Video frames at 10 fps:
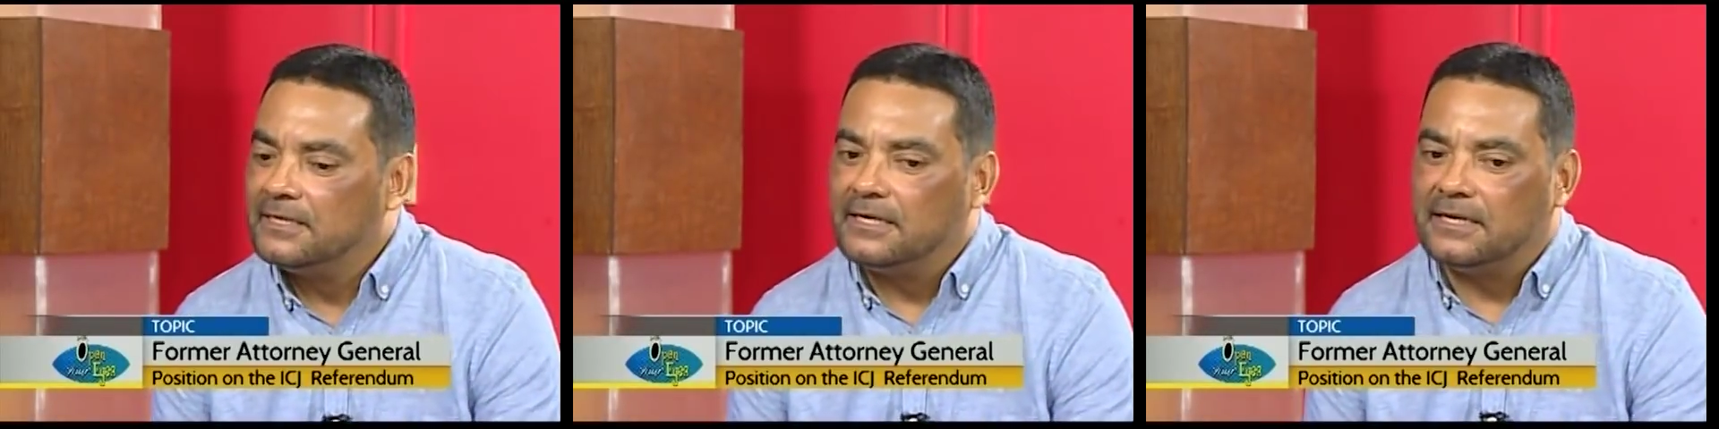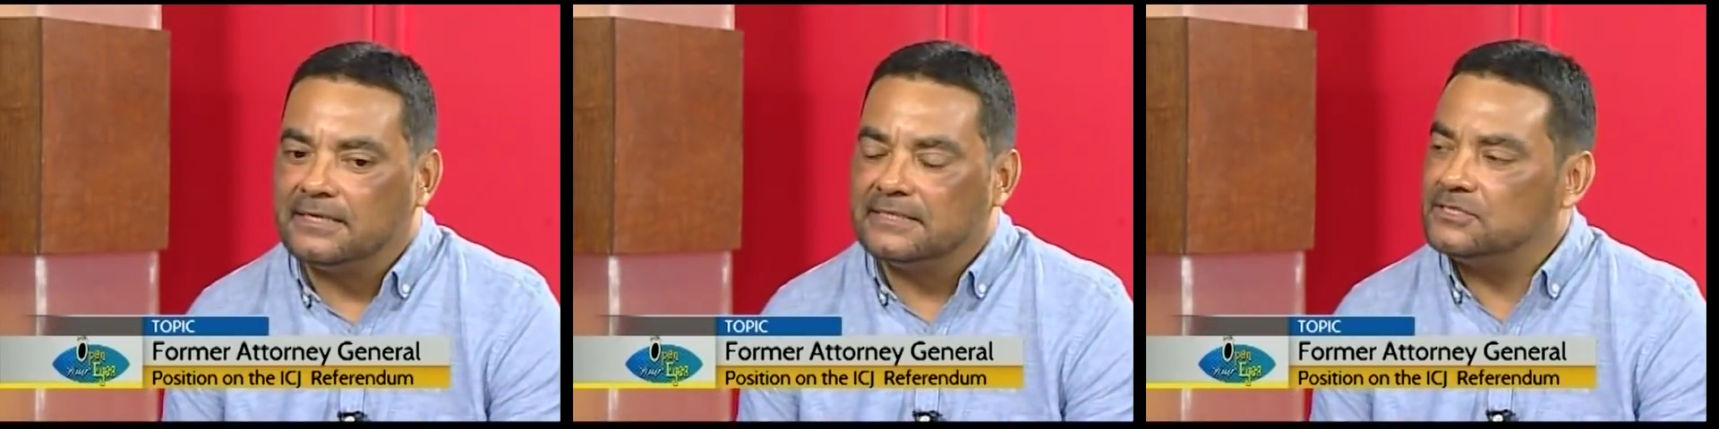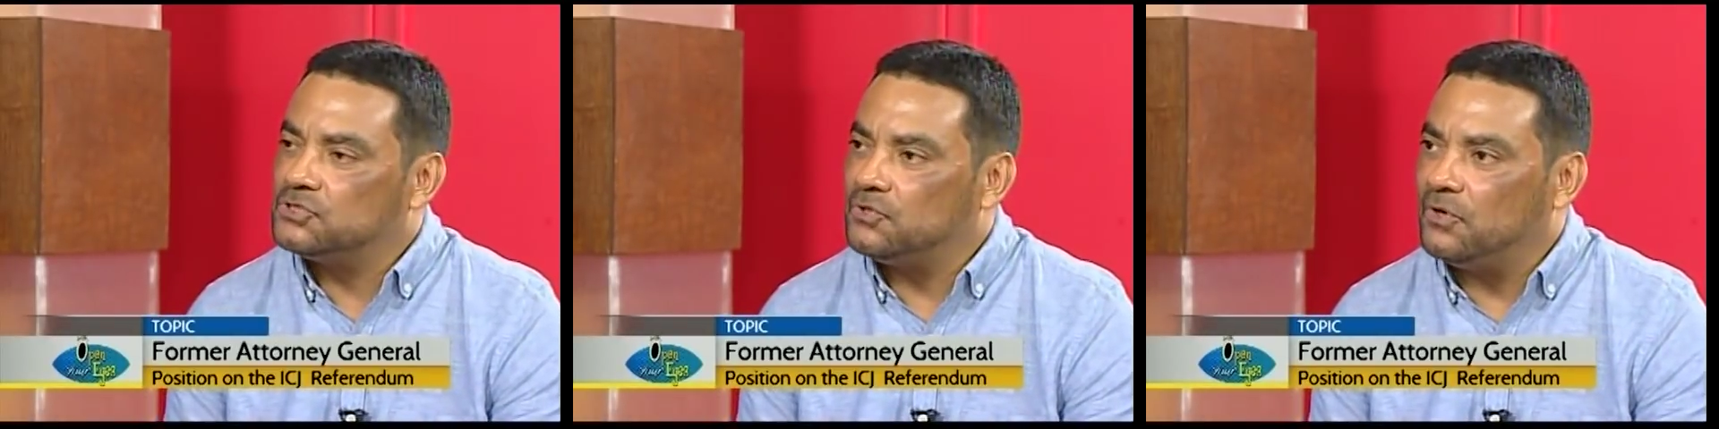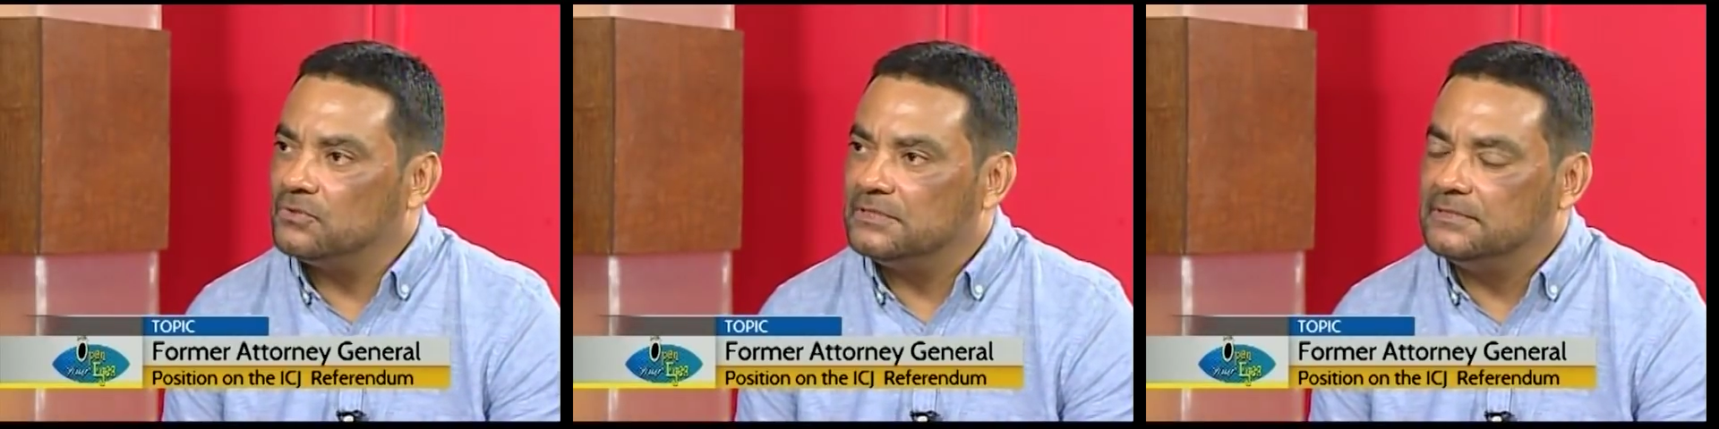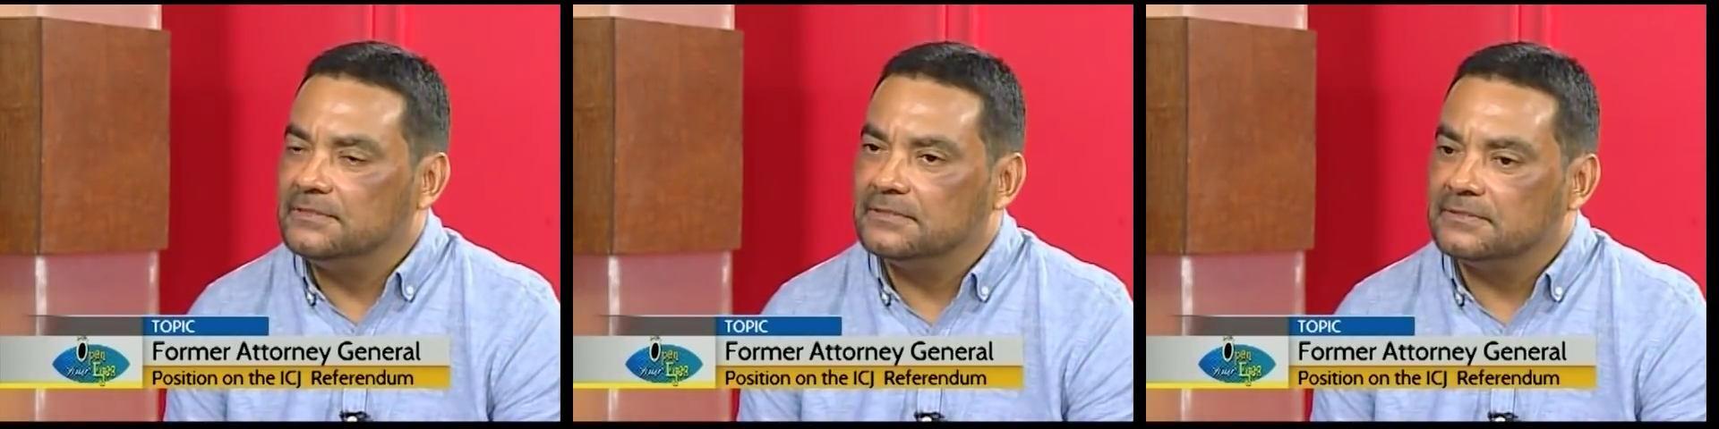uh, that has
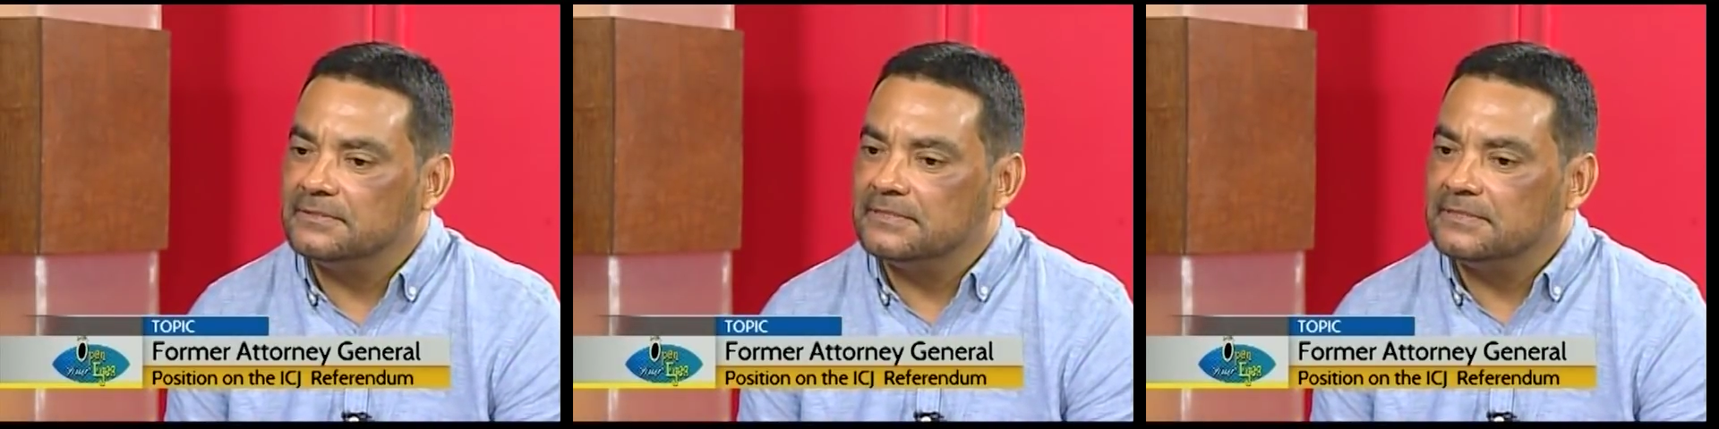surrounded the